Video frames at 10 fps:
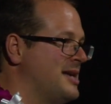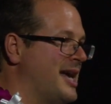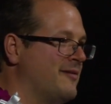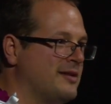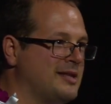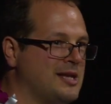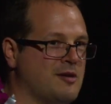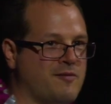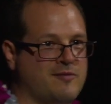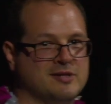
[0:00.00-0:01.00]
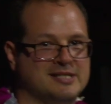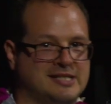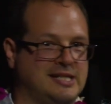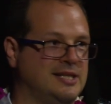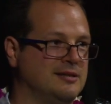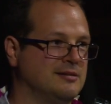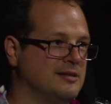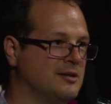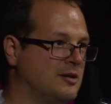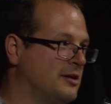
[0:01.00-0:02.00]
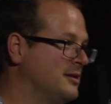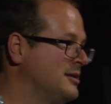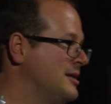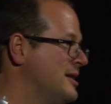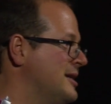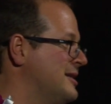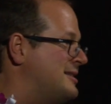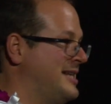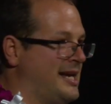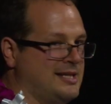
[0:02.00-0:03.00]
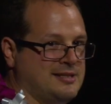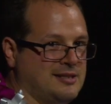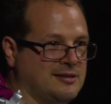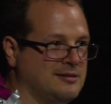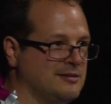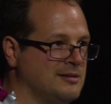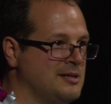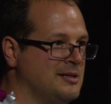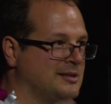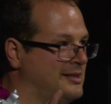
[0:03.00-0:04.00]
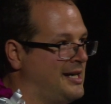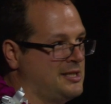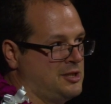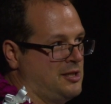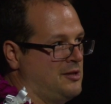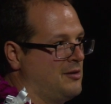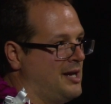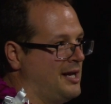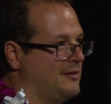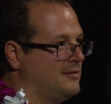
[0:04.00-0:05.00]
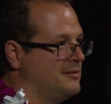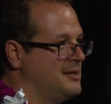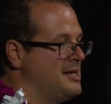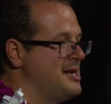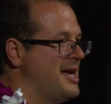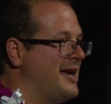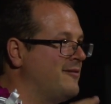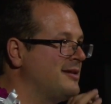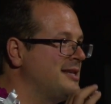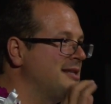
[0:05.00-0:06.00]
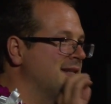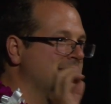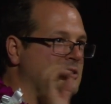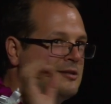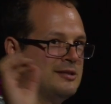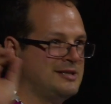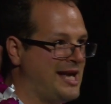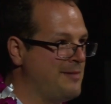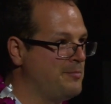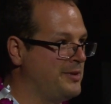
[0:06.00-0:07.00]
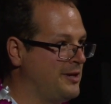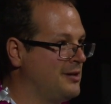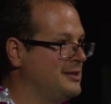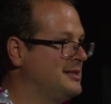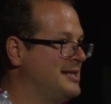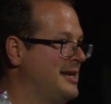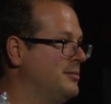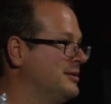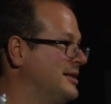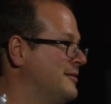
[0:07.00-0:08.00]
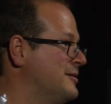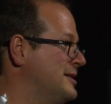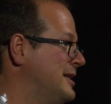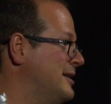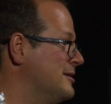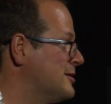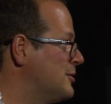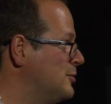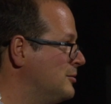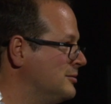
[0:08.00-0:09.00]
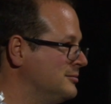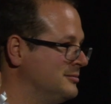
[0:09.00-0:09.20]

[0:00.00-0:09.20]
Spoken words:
everything you've ever seen, heard, tasted, touched in your life, everything that is on the damn periodic table that you've seen in school,